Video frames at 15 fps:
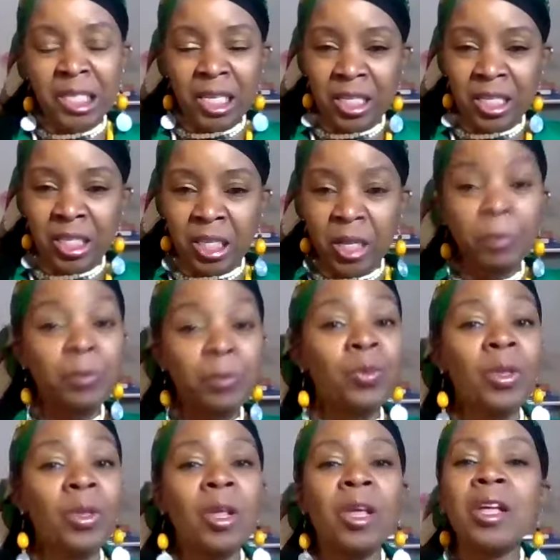citizen,
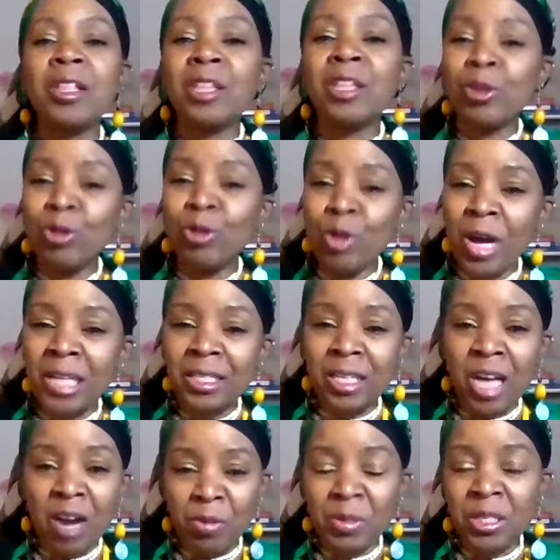the U.S.
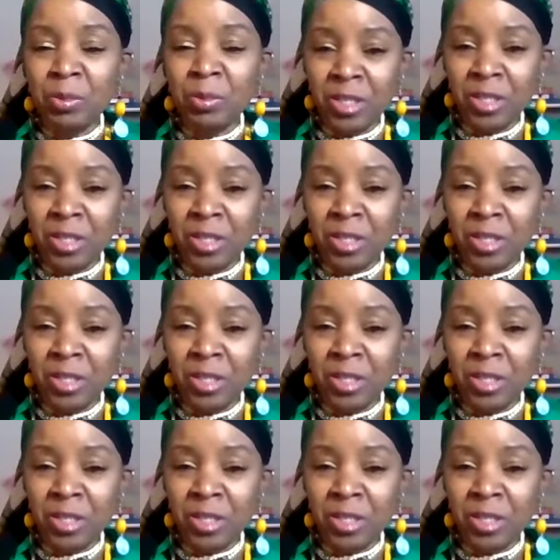government's